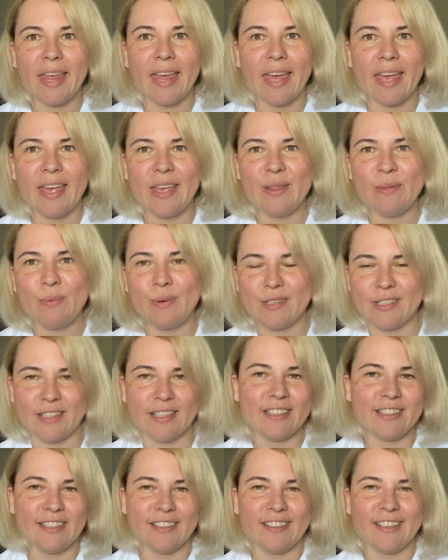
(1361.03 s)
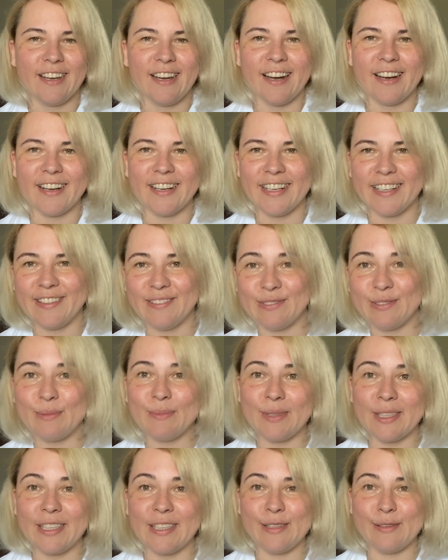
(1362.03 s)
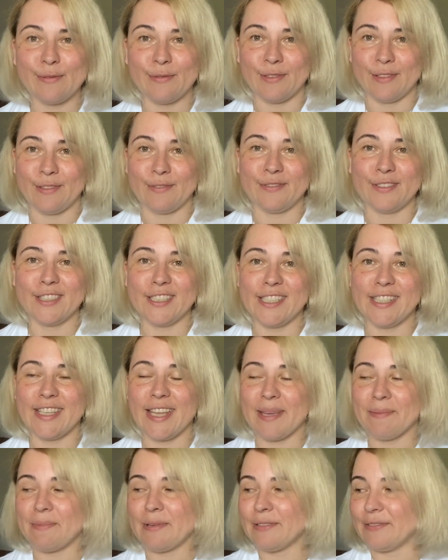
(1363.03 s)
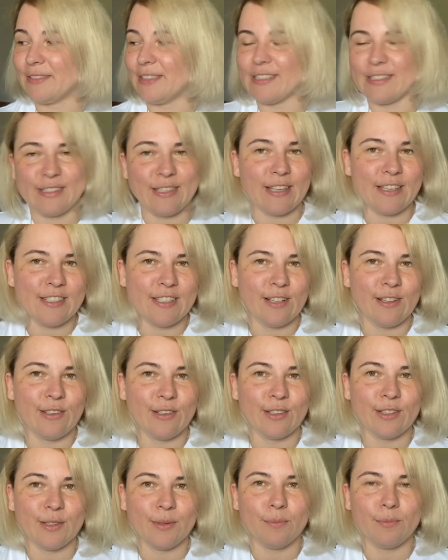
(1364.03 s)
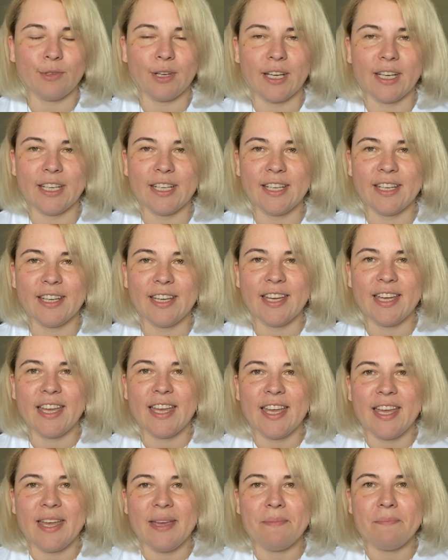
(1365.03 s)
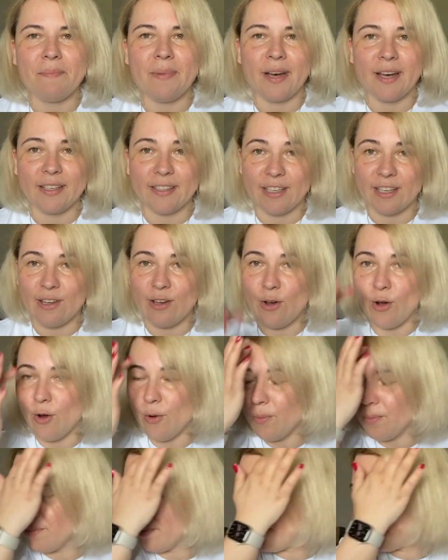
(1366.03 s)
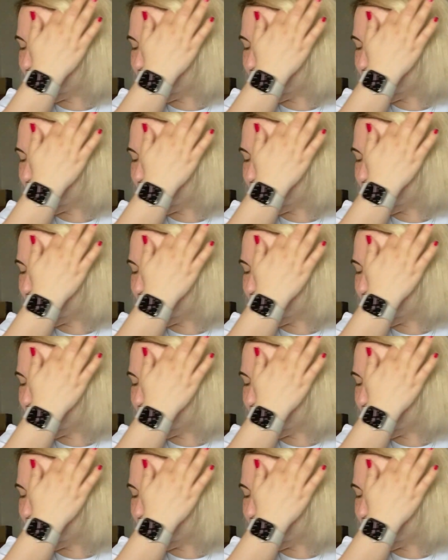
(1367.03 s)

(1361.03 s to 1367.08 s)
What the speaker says: It was a little hard for me for the first time after such a long break, but I hope